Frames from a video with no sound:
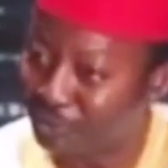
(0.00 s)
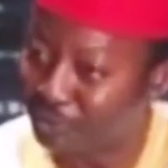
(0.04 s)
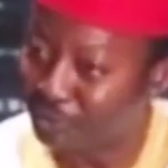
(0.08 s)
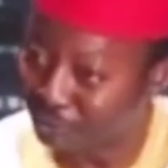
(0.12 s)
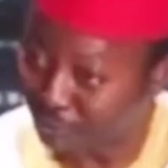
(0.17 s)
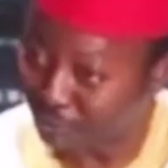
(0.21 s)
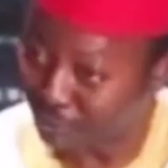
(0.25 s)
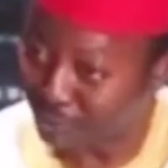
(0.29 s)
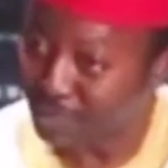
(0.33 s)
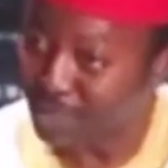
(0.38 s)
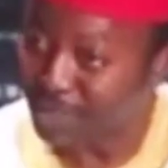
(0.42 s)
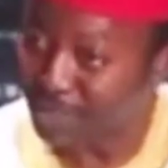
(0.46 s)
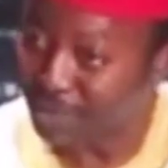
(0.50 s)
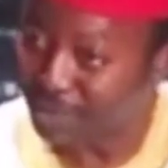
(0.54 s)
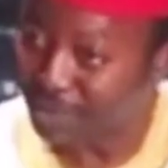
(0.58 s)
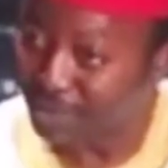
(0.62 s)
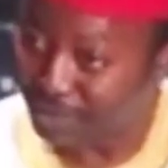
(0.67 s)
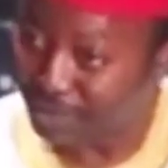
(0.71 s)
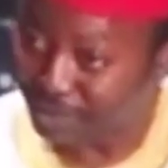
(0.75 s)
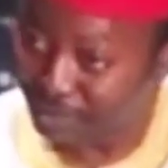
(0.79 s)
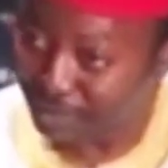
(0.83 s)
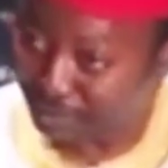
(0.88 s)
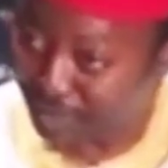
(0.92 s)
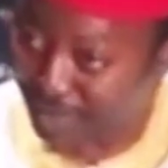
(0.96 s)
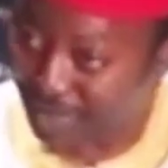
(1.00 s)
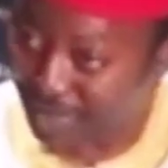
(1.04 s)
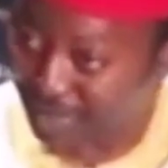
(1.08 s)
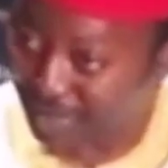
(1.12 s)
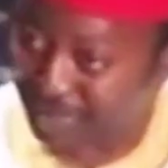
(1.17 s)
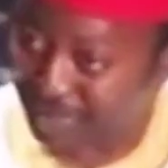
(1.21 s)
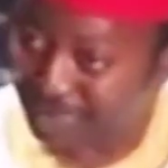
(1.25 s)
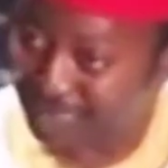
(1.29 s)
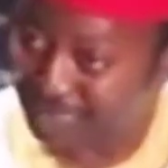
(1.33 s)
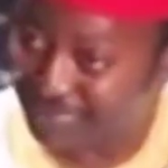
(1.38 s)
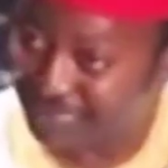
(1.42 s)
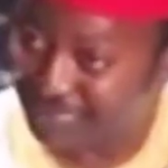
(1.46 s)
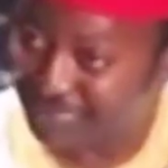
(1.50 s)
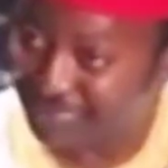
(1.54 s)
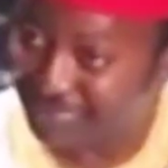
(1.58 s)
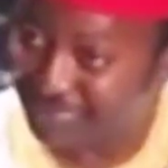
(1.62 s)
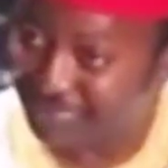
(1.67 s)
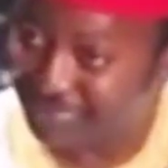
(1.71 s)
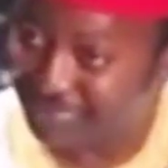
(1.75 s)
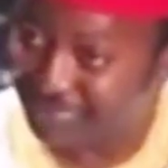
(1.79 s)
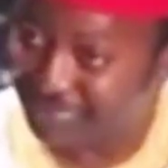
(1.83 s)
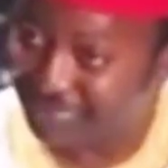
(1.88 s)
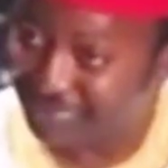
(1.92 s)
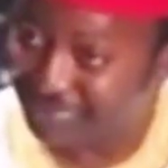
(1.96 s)
from the barracks
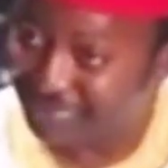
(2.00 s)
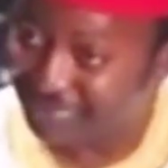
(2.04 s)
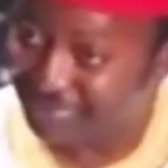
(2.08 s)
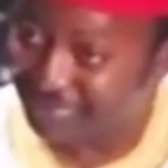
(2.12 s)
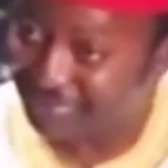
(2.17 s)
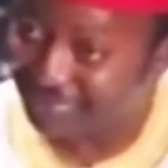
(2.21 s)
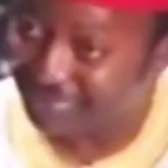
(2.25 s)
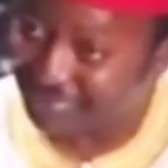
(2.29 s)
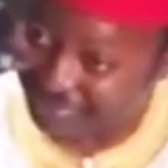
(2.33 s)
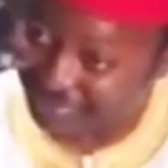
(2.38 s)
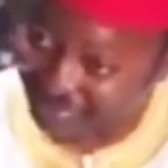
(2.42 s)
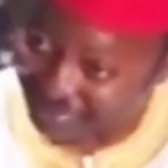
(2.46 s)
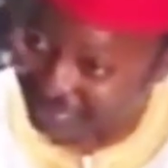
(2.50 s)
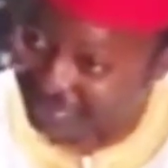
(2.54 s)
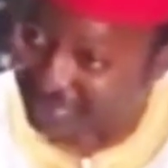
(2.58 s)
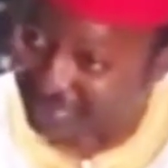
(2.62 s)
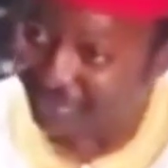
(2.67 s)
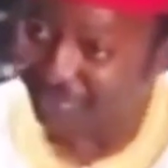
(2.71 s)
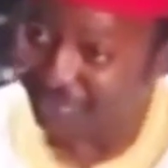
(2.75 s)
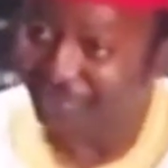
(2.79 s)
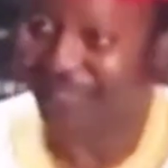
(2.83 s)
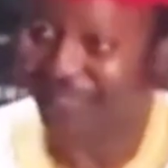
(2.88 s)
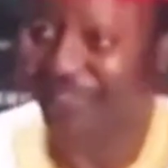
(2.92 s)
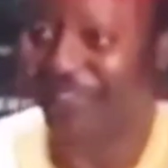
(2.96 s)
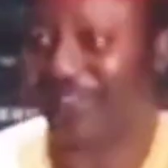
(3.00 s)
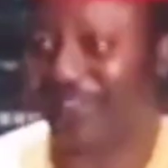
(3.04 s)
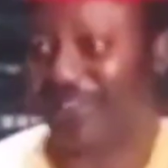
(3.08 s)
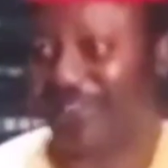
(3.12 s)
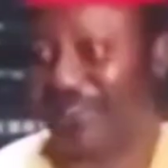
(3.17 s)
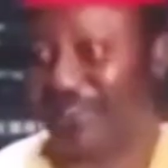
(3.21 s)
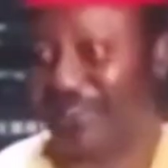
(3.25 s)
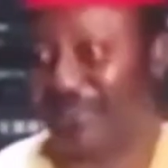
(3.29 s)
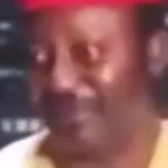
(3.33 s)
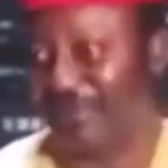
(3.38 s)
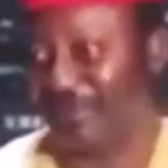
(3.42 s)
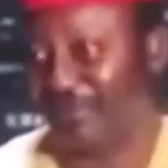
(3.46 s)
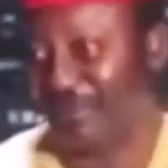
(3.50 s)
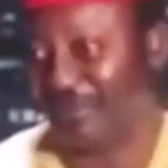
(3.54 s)
in that vicinity,